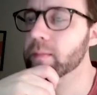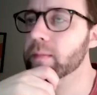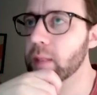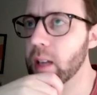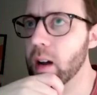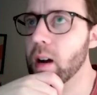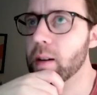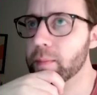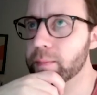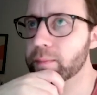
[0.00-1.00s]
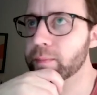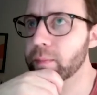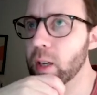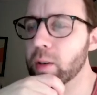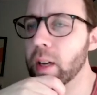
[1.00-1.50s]
They are.
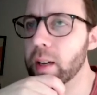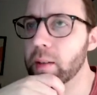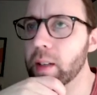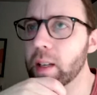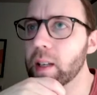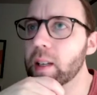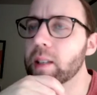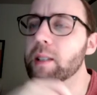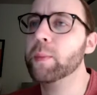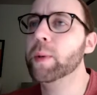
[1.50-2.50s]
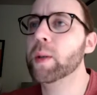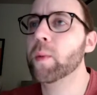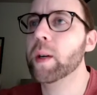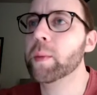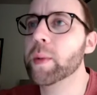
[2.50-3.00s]
Okay. This is a pretty
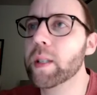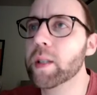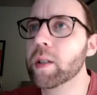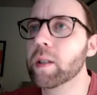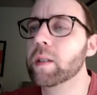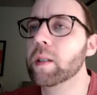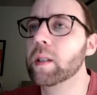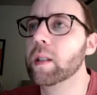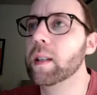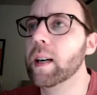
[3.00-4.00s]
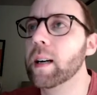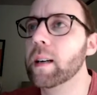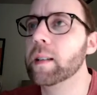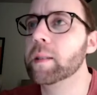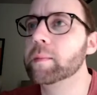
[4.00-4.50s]
weird position.
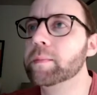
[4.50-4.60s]
The